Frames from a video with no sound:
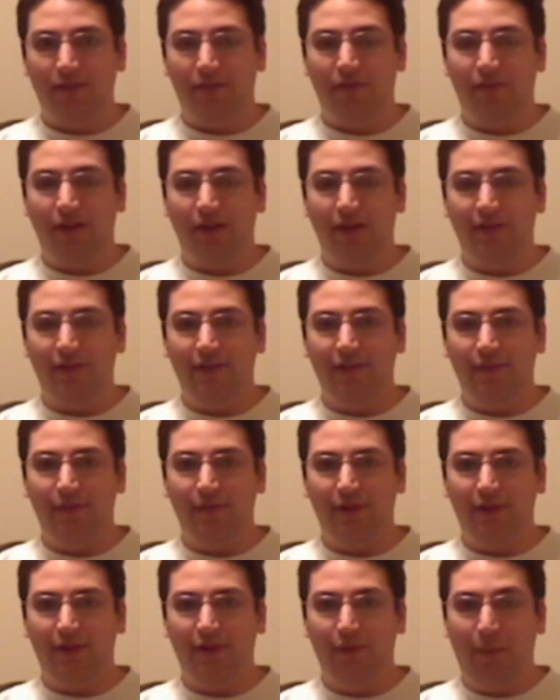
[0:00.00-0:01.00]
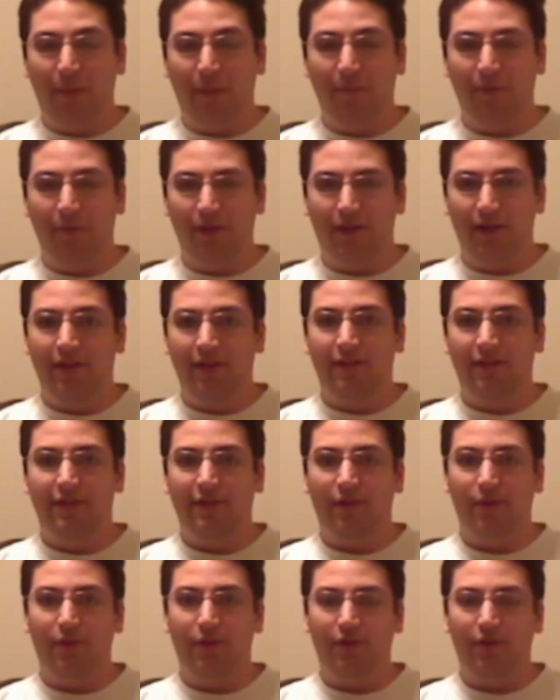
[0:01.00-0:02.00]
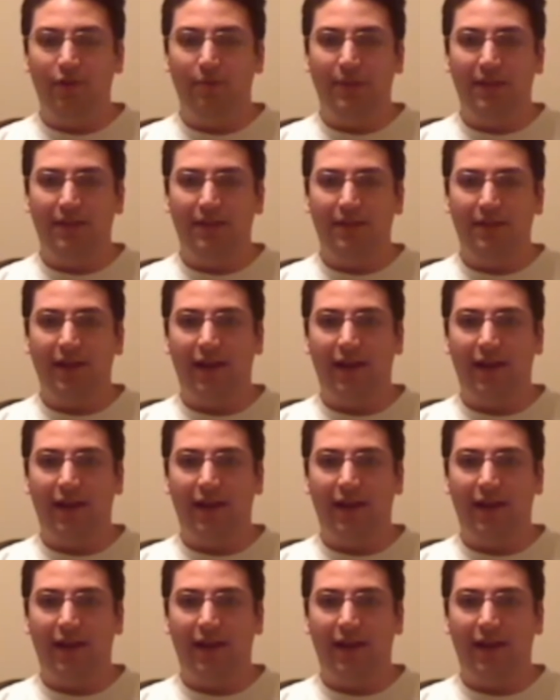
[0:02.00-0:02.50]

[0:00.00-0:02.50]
Races with human blood, so humans,